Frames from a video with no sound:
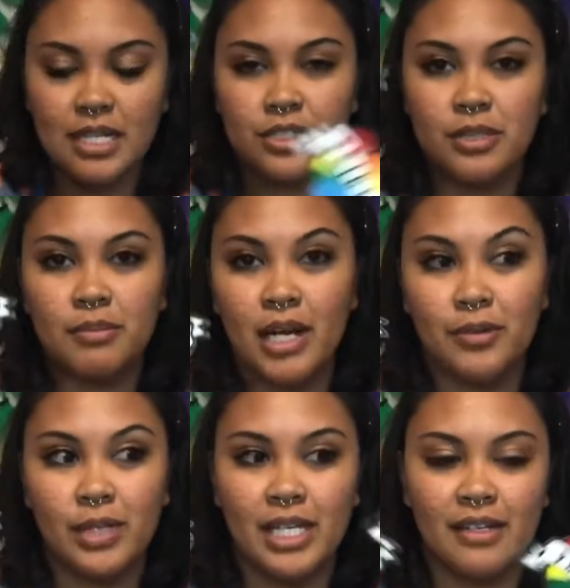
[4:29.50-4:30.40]
actually
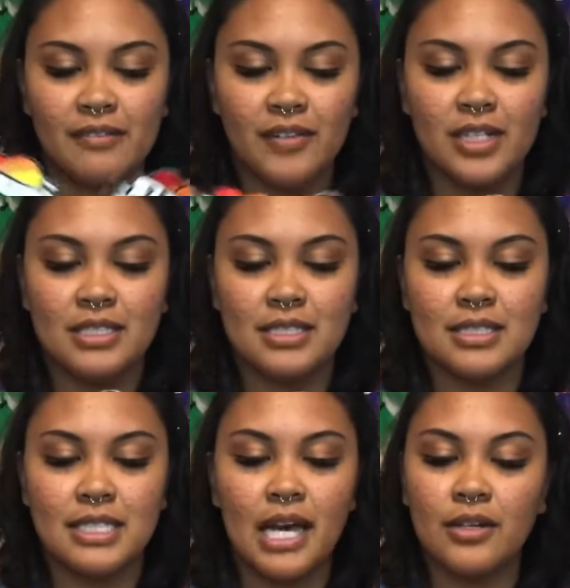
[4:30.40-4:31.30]
Pride weekend for us in
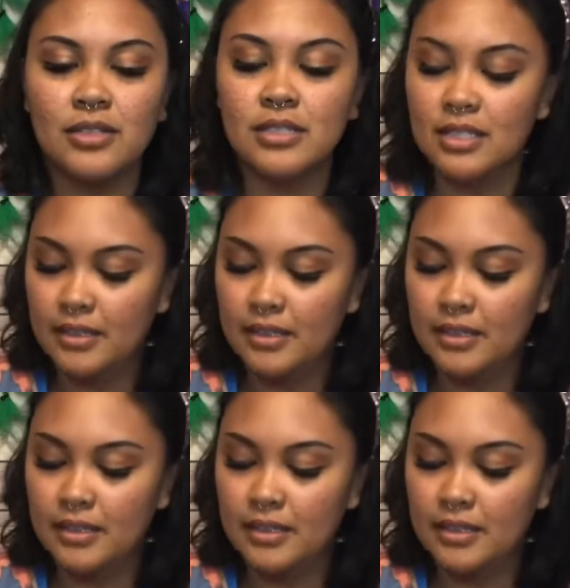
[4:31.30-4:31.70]
Seattle.